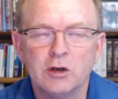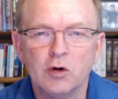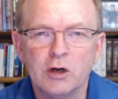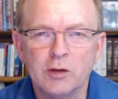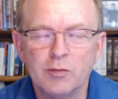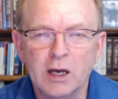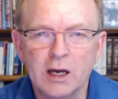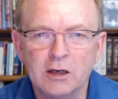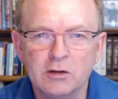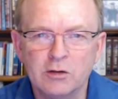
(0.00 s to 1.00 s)
going
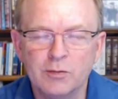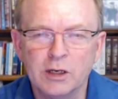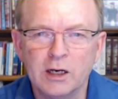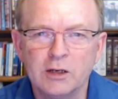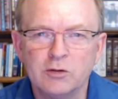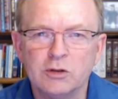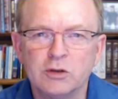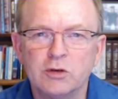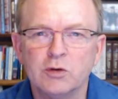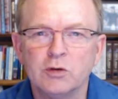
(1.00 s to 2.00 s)
back to the podiatry
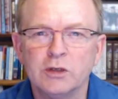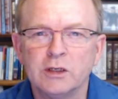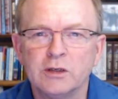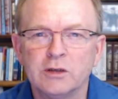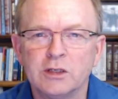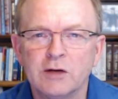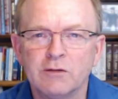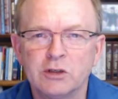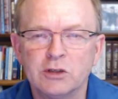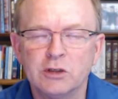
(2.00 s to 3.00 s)
school in San
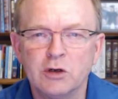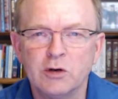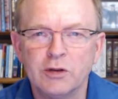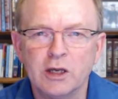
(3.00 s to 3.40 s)
Francisco